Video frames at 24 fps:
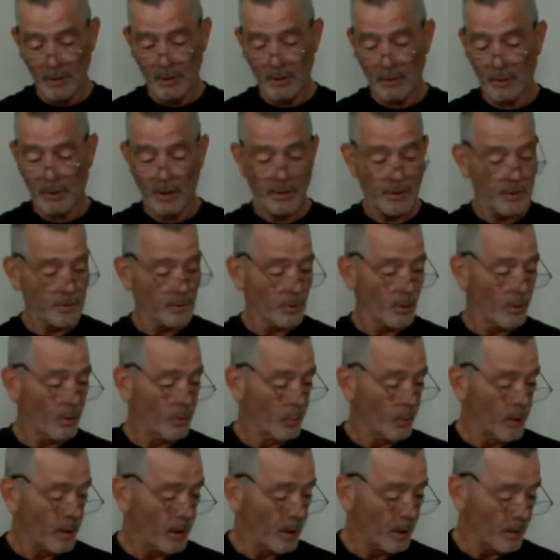Okay, that's the
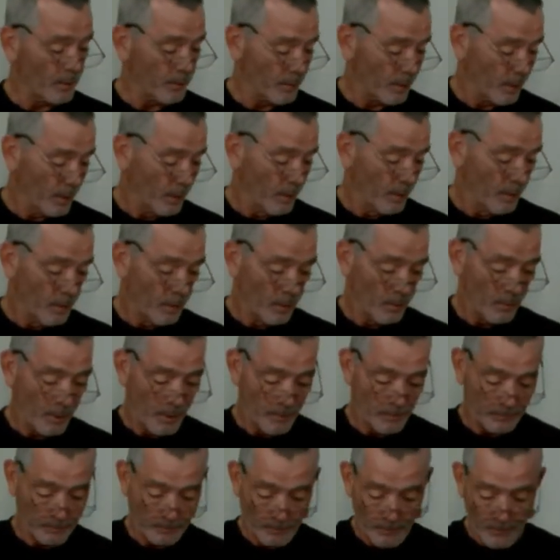whole weekend. All
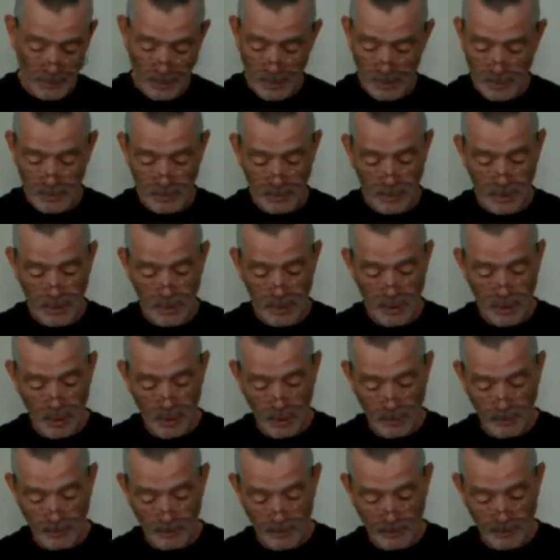right, so there you
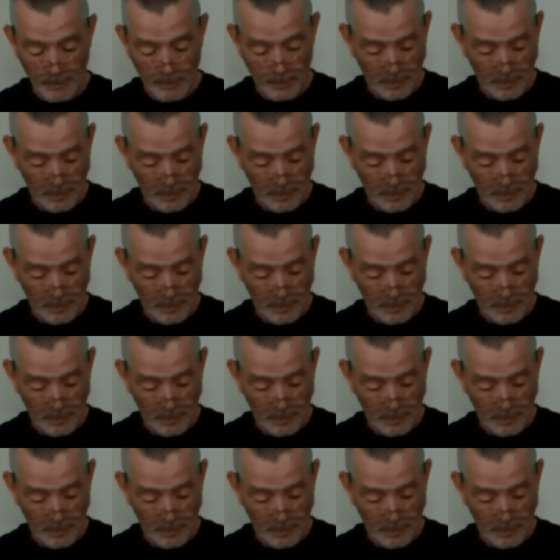go.